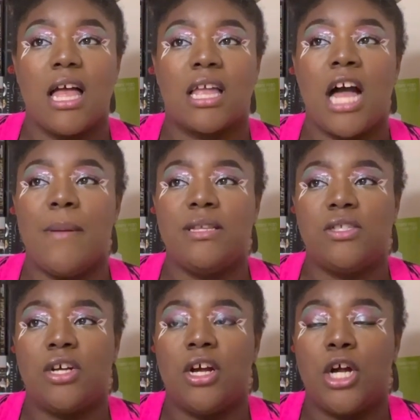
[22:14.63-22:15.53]
coming to
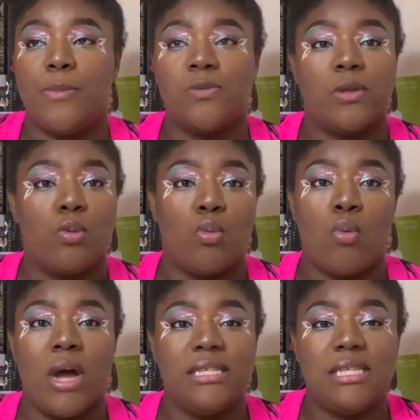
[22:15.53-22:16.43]
terms with
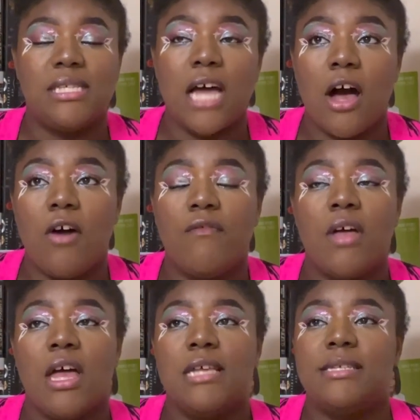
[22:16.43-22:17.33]
oneself,
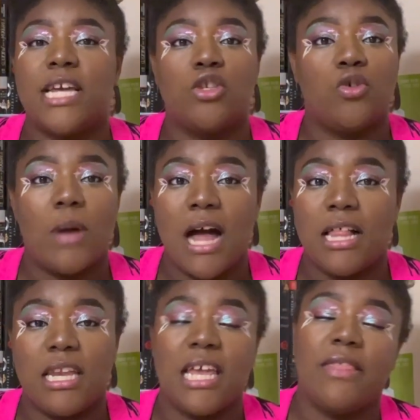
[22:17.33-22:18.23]

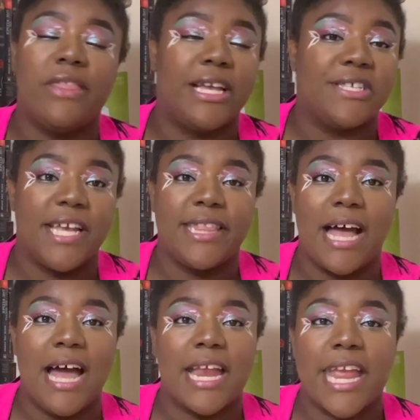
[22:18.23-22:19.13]
sexuality, and things like
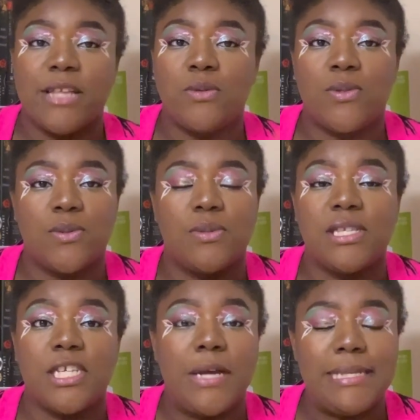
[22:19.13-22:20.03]
that. The
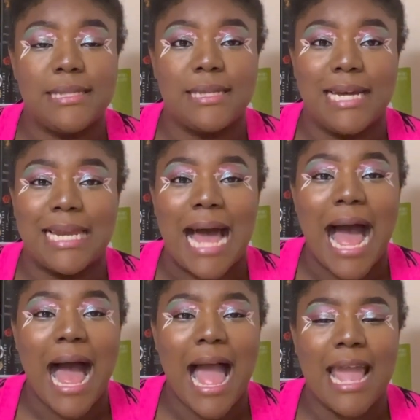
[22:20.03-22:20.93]
series is good.
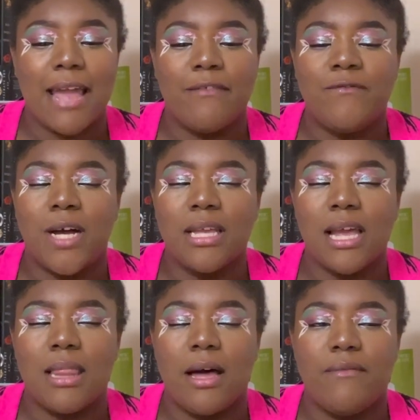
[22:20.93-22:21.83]
I
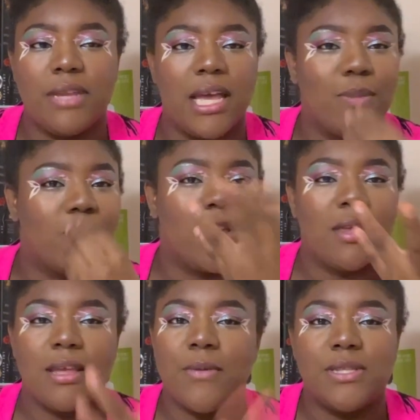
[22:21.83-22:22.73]
fucking loved it.
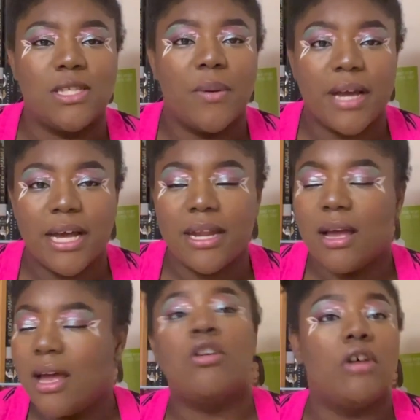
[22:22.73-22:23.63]
It was so good.
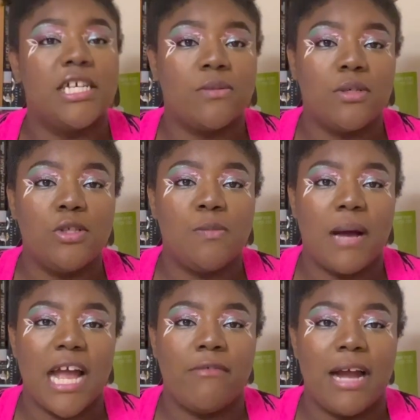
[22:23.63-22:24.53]
Crossroads
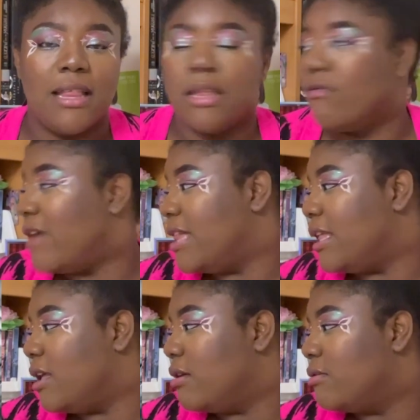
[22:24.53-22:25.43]
by
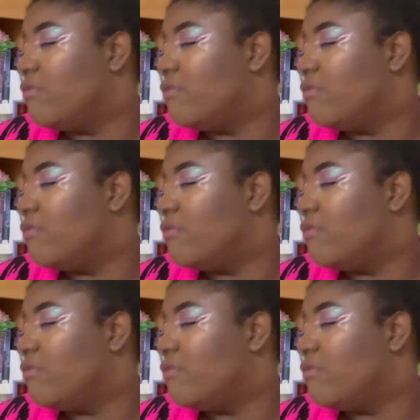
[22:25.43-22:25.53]
Riley